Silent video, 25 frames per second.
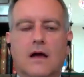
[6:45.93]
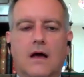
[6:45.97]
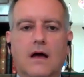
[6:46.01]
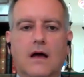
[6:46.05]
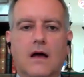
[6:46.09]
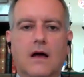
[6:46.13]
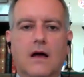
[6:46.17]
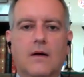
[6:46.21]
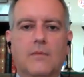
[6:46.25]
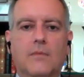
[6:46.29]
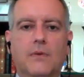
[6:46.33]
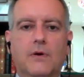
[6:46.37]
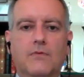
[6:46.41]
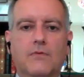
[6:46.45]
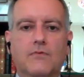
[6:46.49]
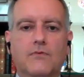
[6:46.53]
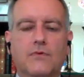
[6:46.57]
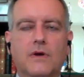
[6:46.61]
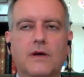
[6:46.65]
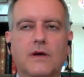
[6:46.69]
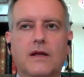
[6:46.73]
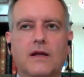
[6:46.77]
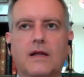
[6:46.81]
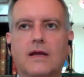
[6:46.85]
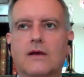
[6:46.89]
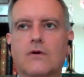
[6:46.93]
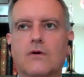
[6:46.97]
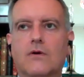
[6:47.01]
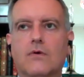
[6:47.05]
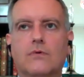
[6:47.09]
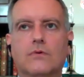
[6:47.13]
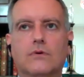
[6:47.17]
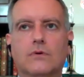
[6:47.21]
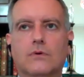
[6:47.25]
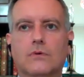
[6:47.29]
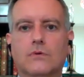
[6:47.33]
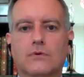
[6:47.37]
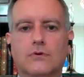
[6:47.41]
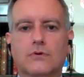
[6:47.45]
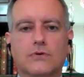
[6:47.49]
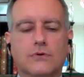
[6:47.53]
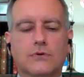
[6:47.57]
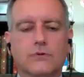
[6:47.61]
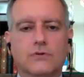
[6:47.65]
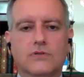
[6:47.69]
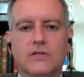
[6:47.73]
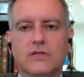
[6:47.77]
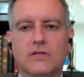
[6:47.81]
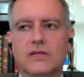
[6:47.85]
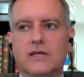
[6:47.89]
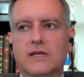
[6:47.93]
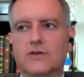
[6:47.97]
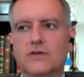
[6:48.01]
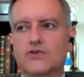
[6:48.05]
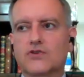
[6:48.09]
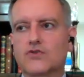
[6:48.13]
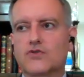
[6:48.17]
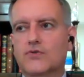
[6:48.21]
but really called all sorts of things